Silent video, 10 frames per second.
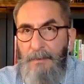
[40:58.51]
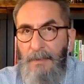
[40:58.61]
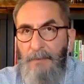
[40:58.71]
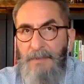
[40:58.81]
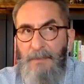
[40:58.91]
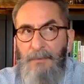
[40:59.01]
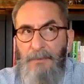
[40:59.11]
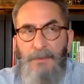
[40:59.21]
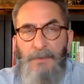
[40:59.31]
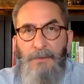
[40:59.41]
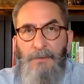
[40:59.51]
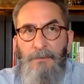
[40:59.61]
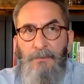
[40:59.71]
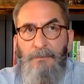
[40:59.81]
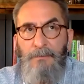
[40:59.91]
I was able
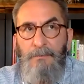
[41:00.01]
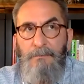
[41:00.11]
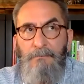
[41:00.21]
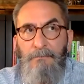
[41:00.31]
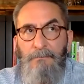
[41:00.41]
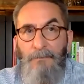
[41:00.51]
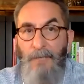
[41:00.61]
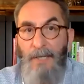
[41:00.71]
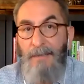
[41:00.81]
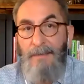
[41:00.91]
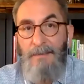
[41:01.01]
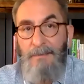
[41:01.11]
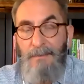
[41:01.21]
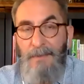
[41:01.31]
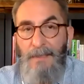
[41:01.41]
to write
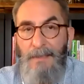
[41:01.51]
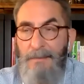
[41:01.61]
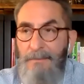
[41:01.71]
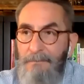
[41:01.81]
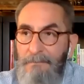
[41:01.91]
and